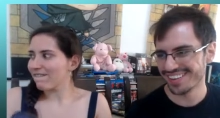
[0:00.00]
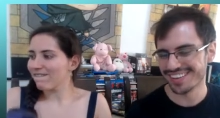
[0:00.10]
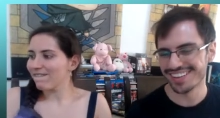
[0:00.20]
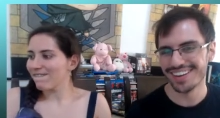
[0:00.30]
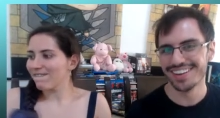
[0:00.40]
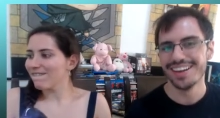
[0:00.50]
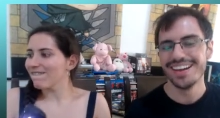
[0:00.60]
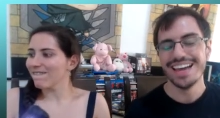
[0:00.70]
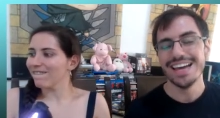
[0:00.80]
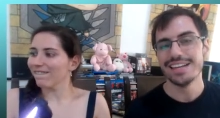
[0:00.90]
Speaker 1: Look at that.
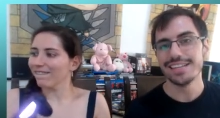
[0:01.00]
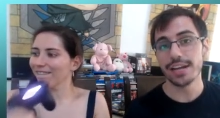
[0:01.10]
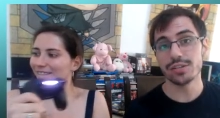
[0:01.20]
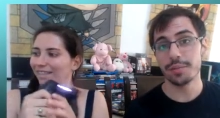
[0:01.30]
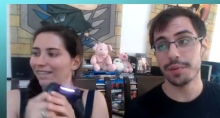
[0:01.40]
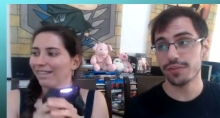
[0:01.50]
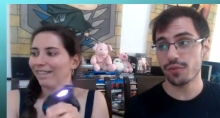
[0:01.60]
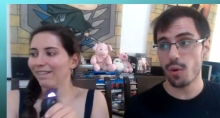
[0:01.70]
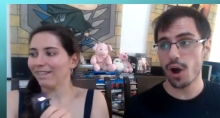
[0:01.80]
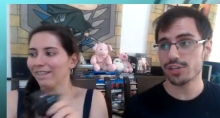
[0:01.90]
Thank you so much
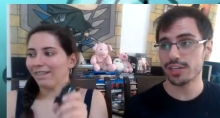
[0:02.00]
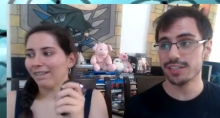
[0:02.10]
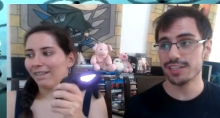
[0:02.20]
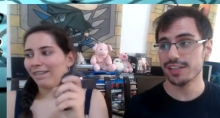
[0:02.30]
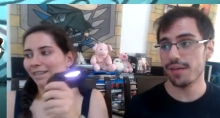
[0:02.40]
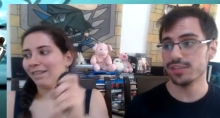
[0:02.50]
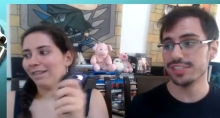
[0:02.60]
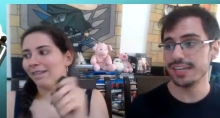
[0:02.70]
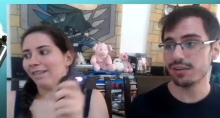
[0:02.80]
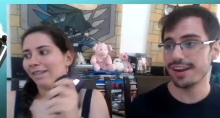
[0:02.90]
for watching. This level is
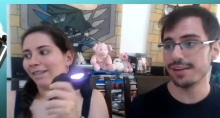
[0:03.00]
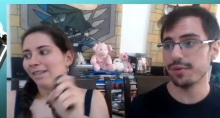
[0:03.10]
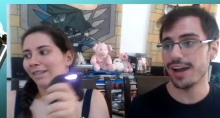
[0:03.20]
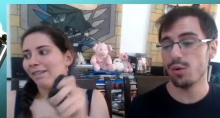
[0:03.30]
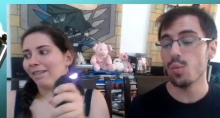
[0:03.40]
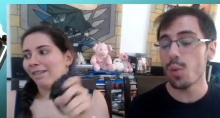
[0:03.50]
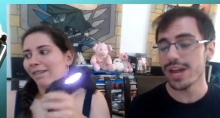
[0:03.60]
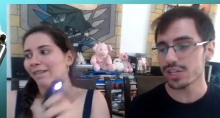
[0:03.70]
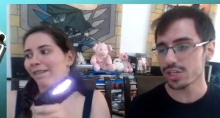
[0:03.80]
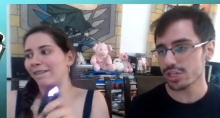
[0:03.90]
incredible. I
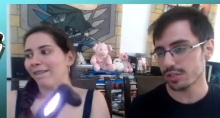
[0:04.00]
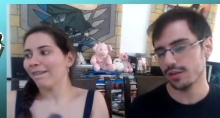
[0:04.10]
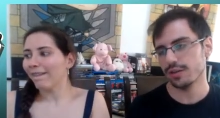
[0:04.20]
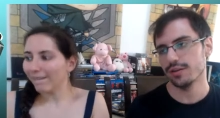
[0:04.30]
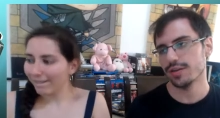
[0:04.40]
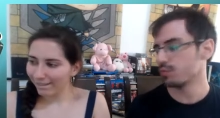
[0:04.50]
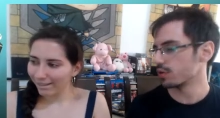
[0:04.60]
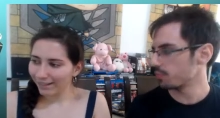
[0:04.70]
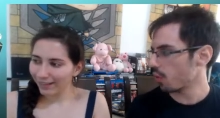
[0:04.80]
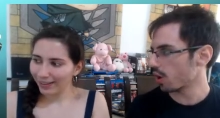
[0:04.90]
wish th there
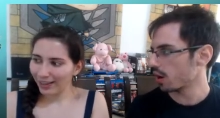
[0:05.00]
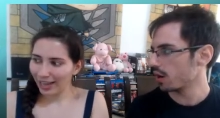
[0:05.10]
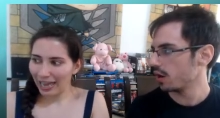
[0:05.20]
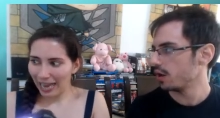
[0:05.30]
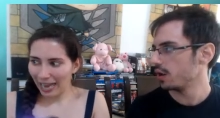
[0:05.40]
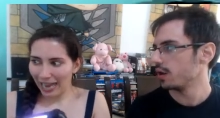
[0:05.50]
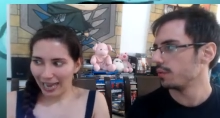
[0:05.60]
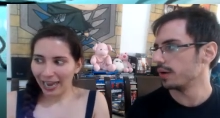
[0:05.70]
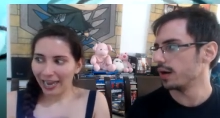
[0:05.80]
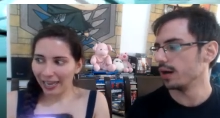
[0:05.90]
were more.
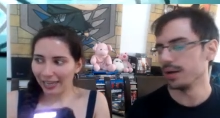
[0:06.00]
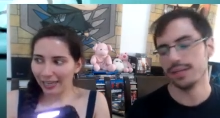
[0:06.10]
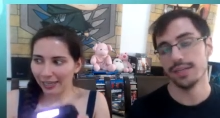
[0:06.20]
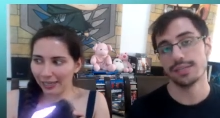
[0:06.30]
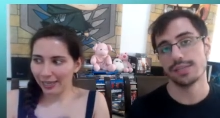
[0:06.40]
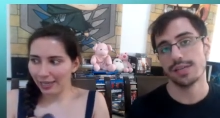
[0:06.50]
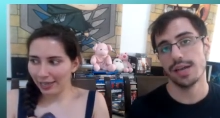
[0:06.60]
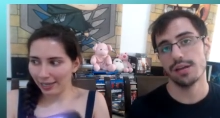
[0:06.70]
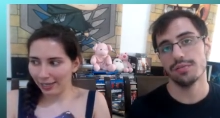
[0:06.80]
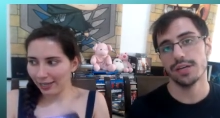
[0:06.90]
But this is the
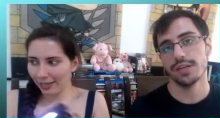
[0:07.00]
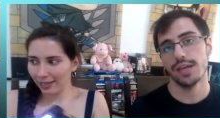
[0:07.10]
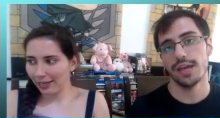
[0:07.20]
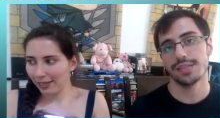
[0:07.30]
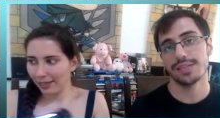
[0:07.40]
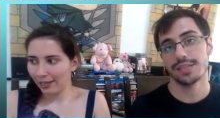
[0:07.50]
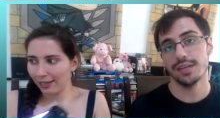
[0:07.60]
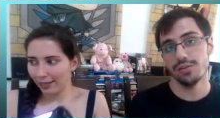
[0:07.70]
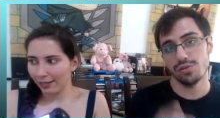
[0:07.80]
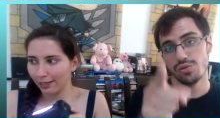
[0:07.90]
end of it. And see
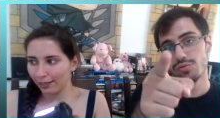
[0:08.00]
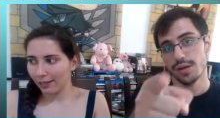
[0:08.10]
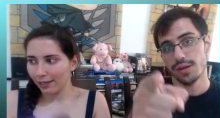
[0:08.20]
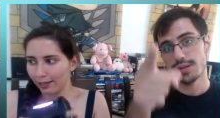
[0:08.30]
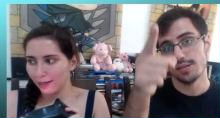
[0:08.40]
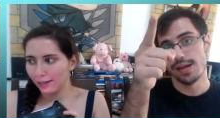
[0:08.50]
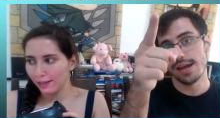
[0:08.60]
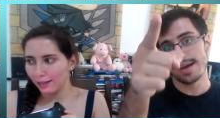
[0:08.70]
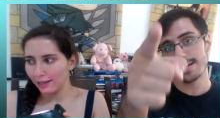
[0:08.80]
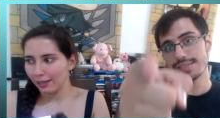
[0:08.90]
you
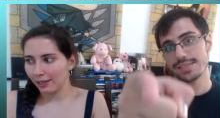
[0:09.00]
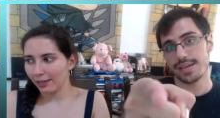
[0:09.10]
next